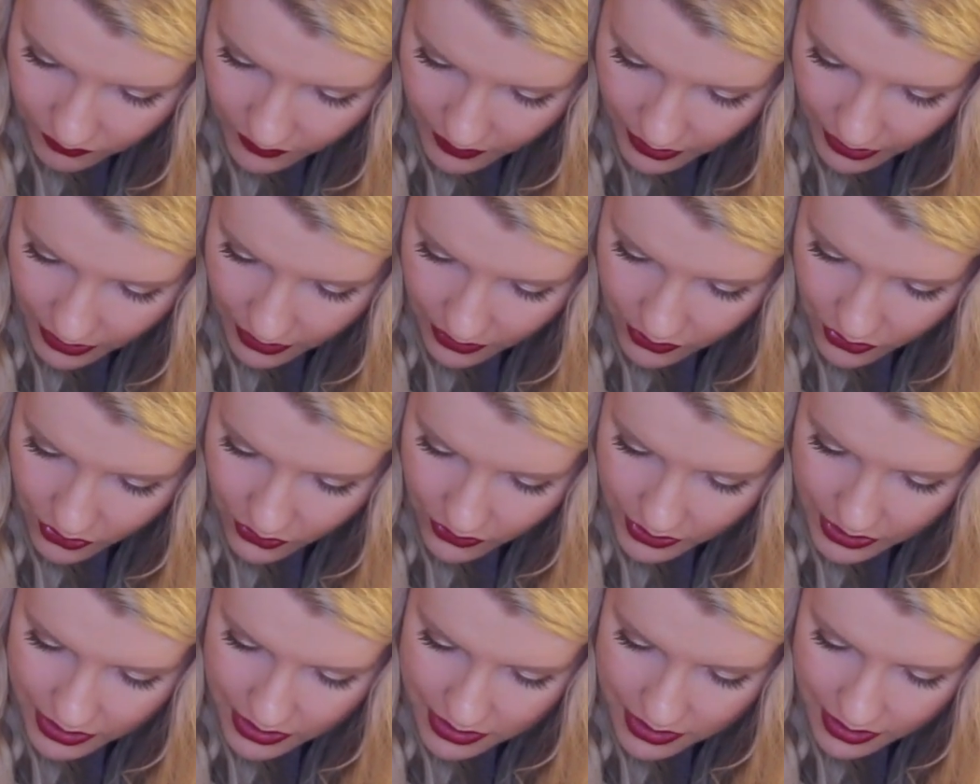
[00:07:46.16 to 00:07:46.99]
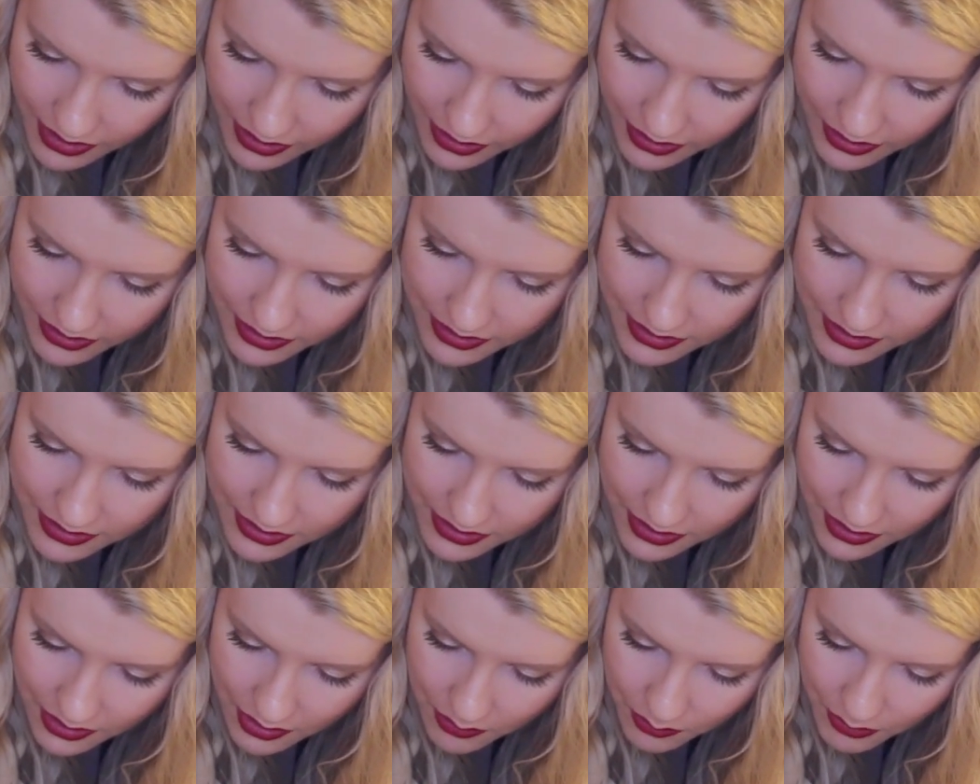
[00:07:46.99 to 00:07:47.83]
I can already tell this is
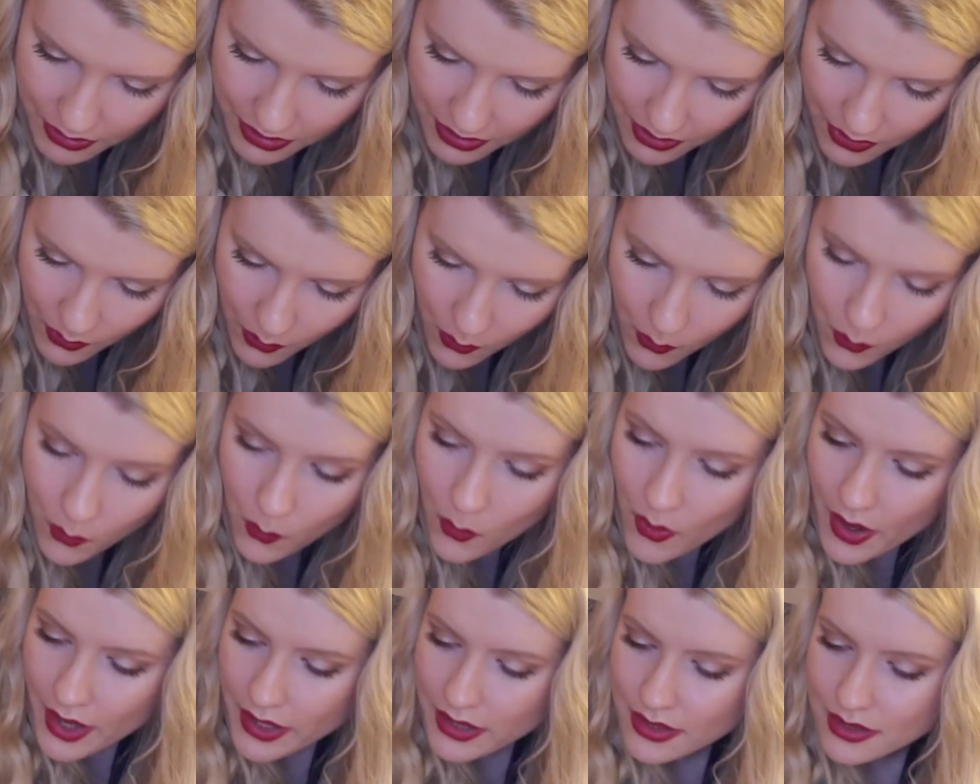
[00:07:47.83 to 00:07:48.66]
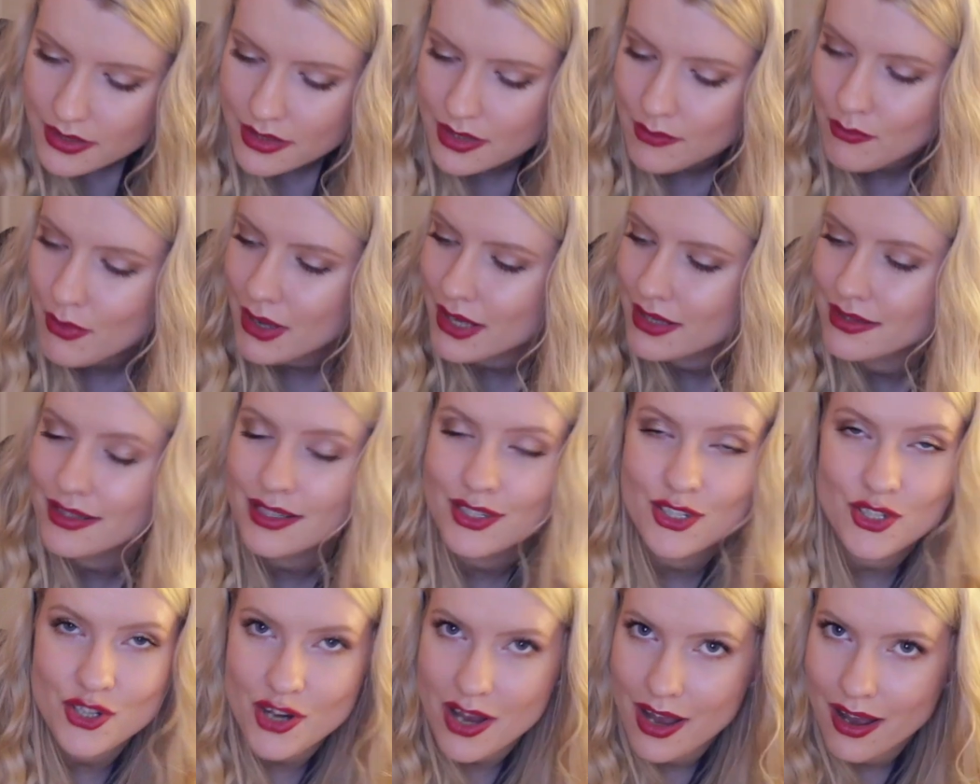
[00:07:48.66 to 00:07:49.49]
going to be quite a messy
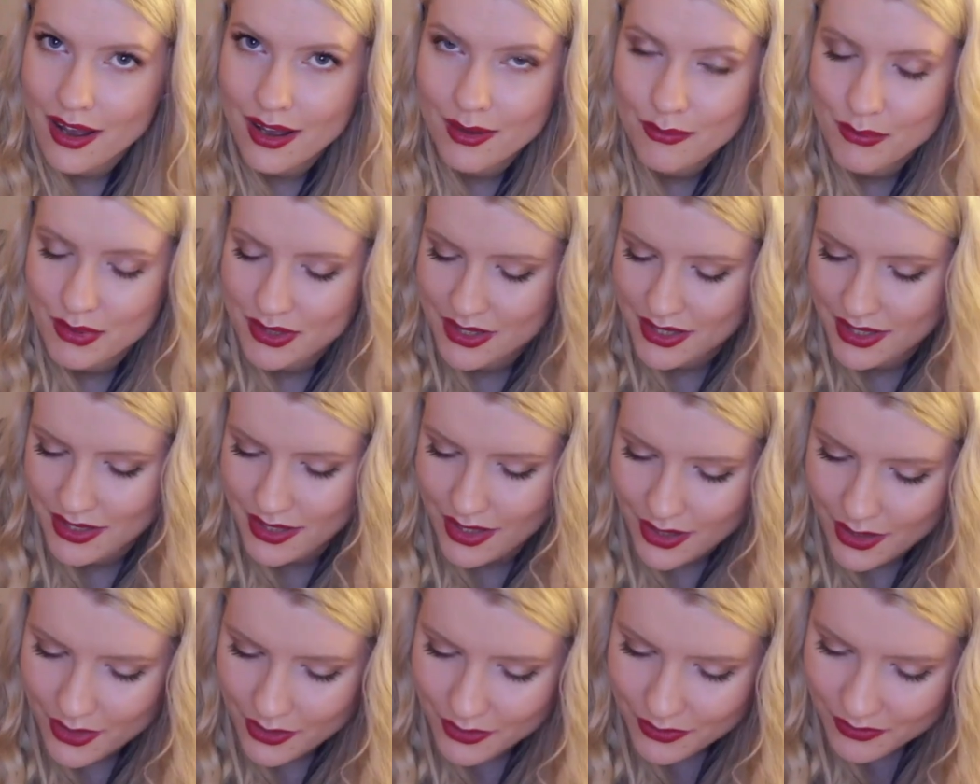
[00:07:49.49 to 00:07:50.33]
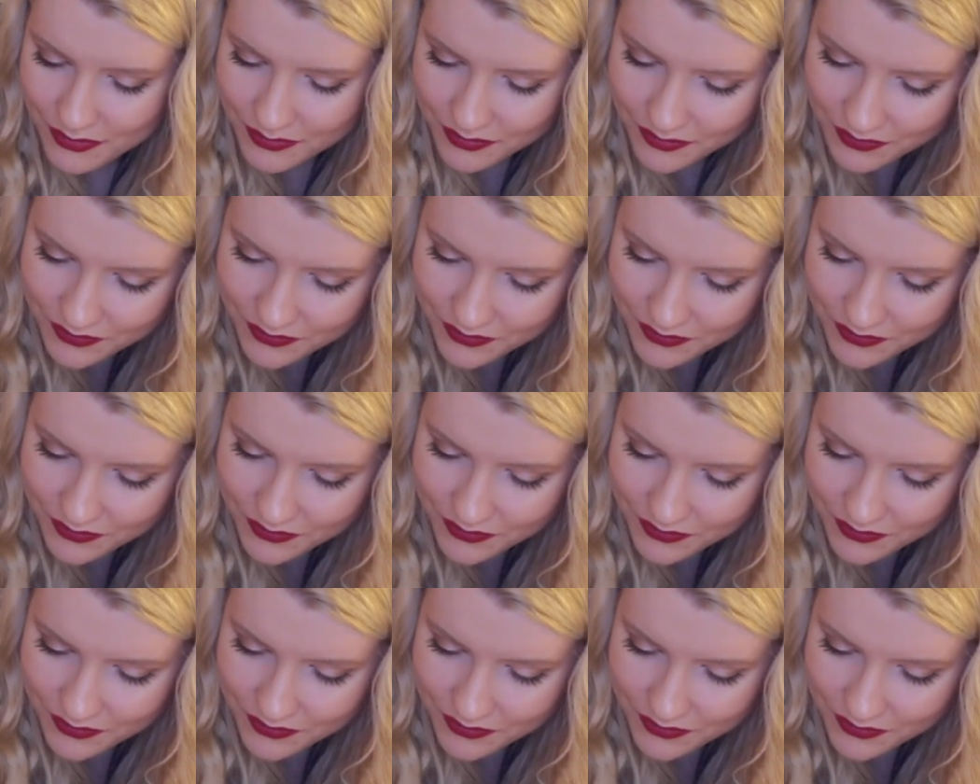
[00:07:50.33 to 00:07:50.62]
job, so...